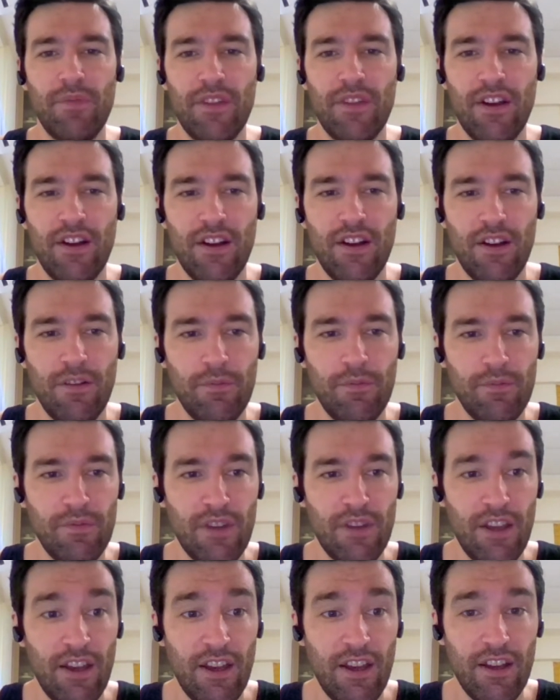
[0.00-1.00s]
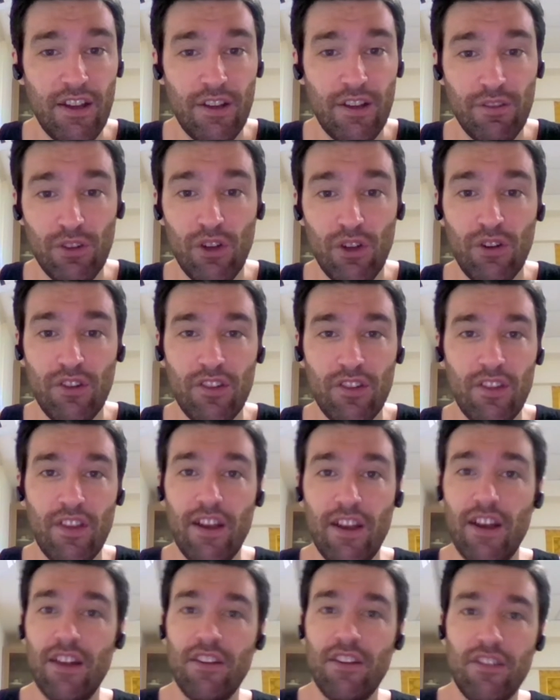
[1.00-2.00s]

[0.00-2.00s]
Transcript: And I've learned that